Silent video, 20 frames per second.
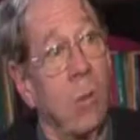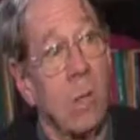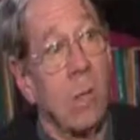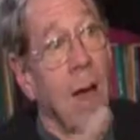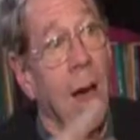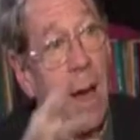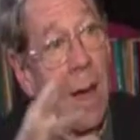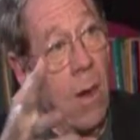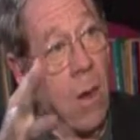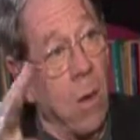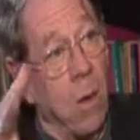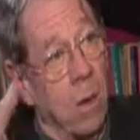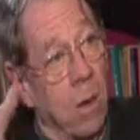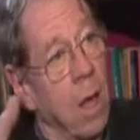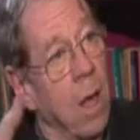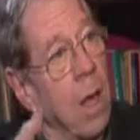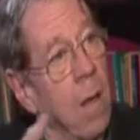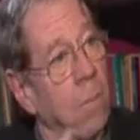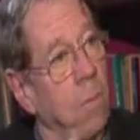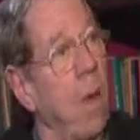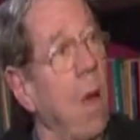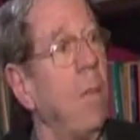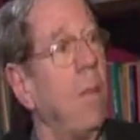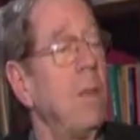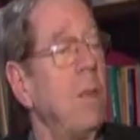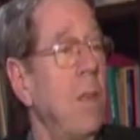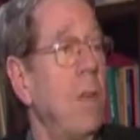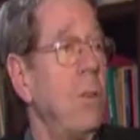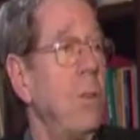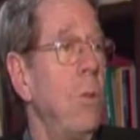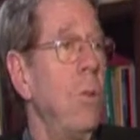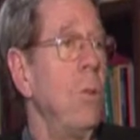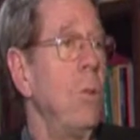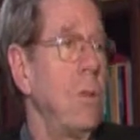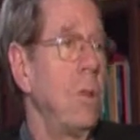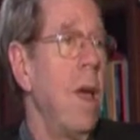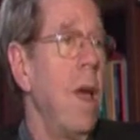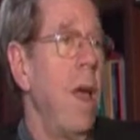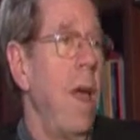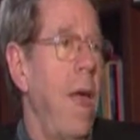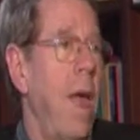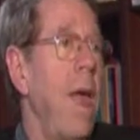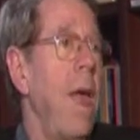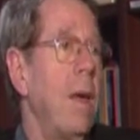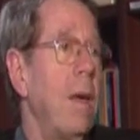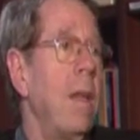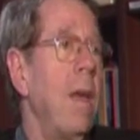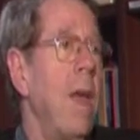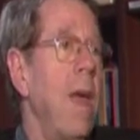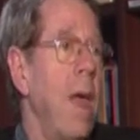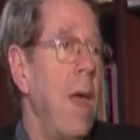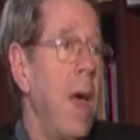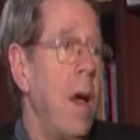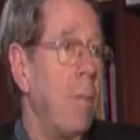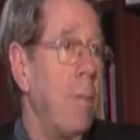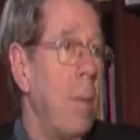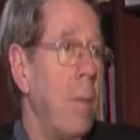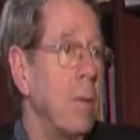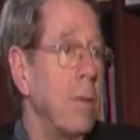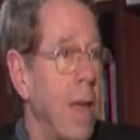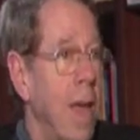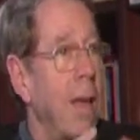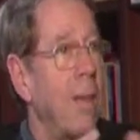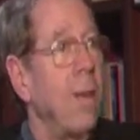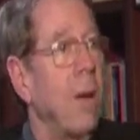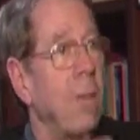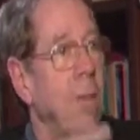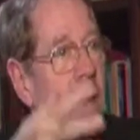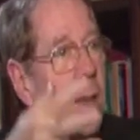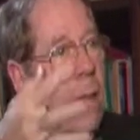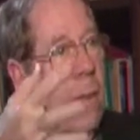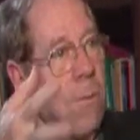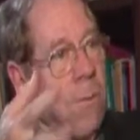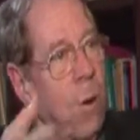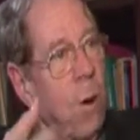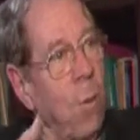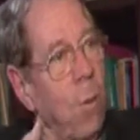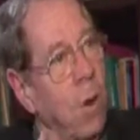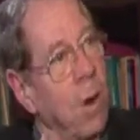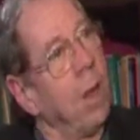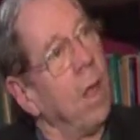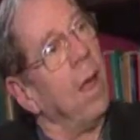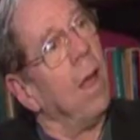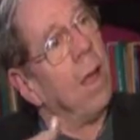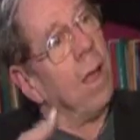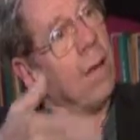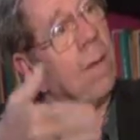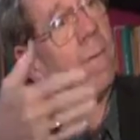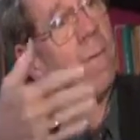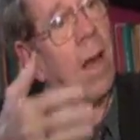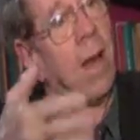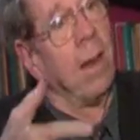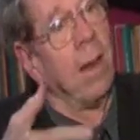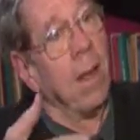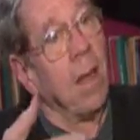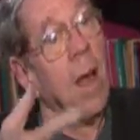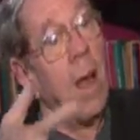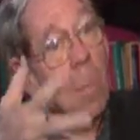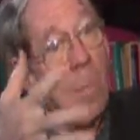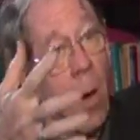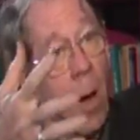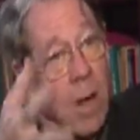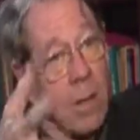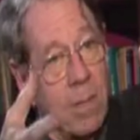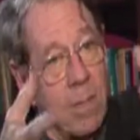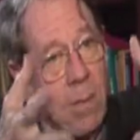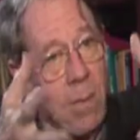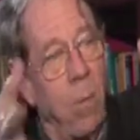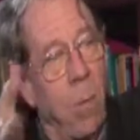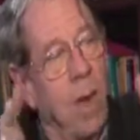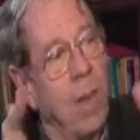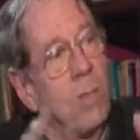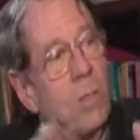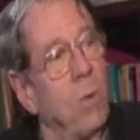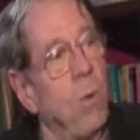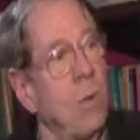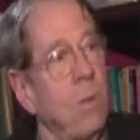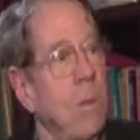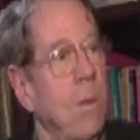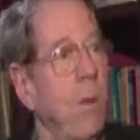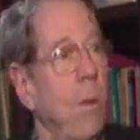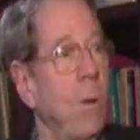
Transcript: to the dialogue on these issues and help people take their thinking forward in finding positive ways towards the